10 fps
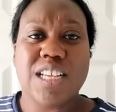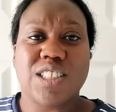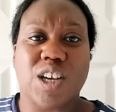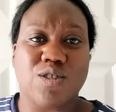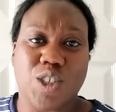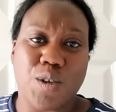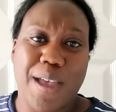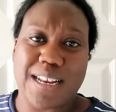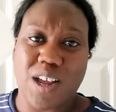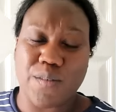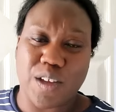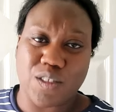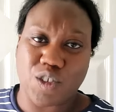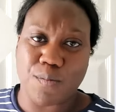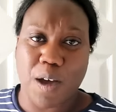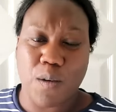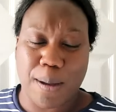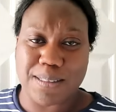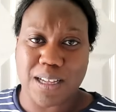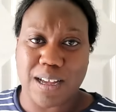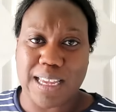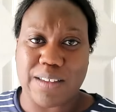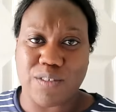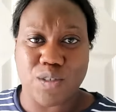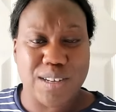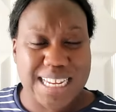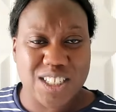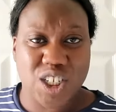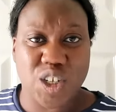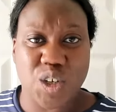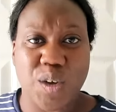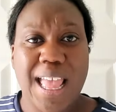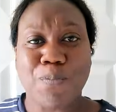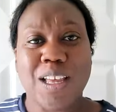So do head over to my website if you need to.